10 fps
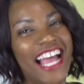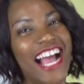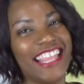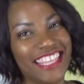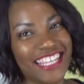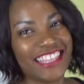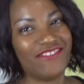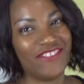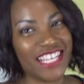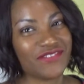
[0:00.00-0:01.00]
I think the
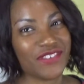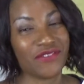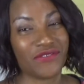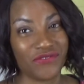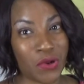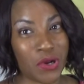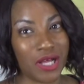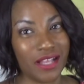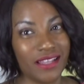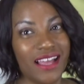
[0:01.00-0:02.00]
vest for the
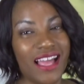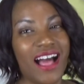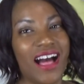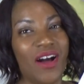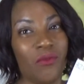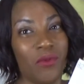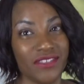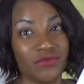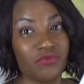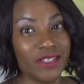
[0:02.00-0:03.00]
fall
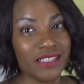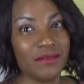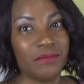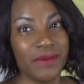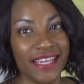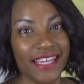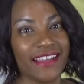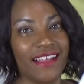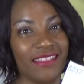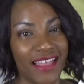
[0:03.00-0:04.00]
was really
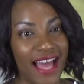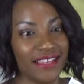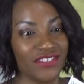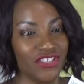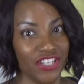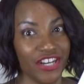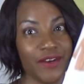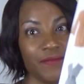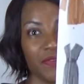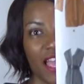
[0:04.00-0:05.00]
big last
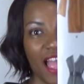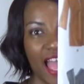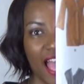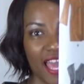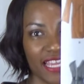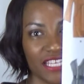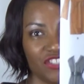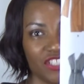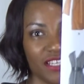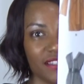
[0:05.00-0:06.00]
year and it
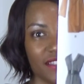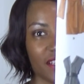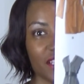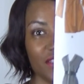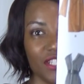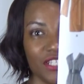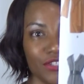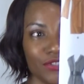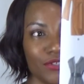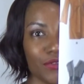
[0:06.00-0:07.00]
just
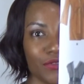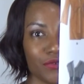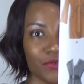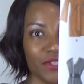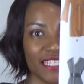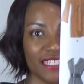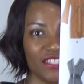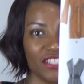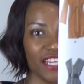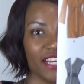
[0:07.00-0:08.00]
continued through
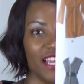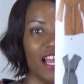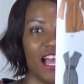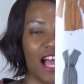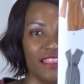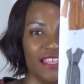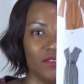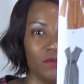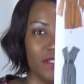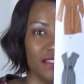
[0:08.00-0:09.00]
this year.
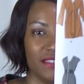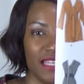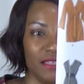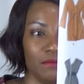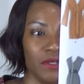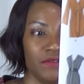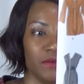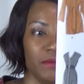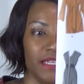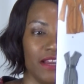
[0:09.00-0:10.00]
This was the selling point for
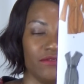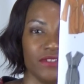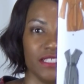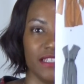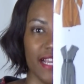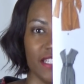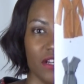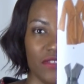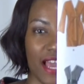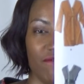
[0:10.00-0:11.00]
me. I really liked
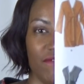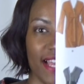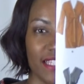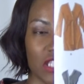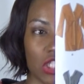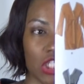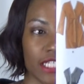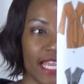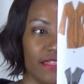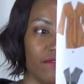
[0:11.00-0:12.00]
how that vest
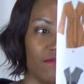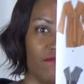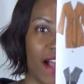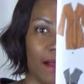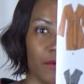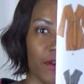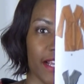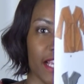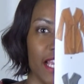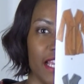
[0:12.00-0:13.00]
looked and the fabric